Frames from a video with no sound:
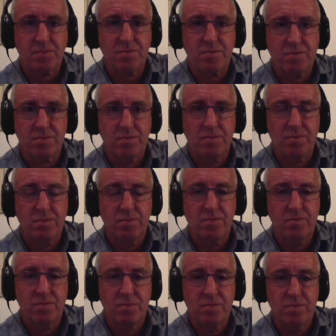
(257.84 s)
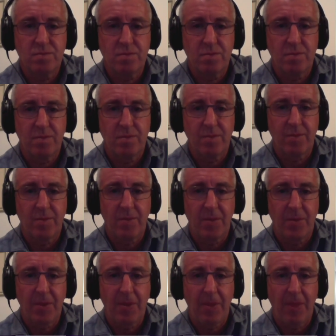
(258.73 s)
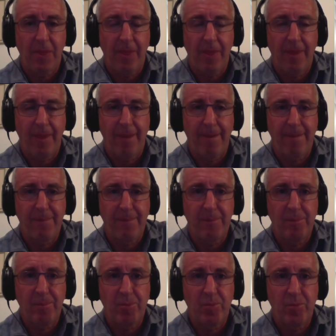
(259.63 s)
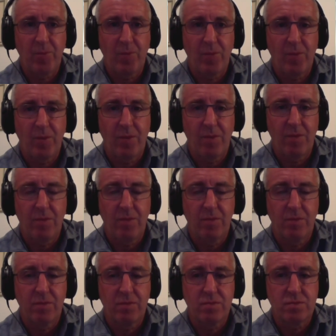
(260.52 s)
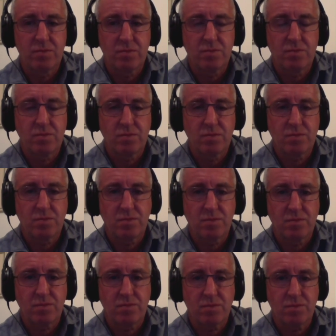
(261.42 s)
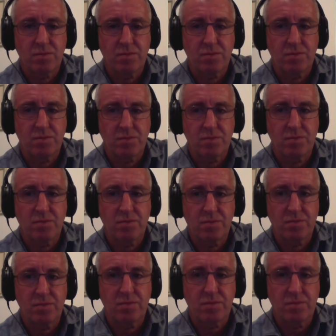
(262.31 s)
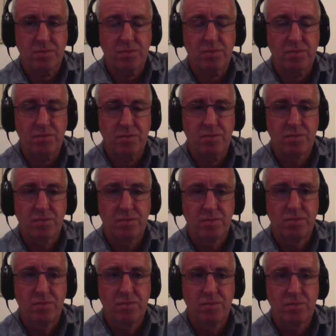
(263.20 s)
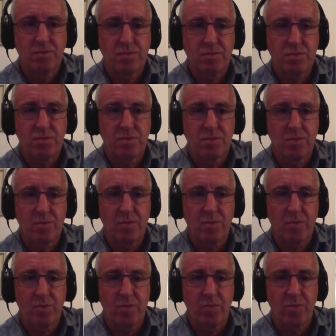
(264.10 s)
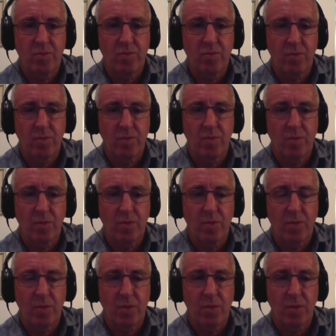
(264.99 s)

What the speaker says: (silent)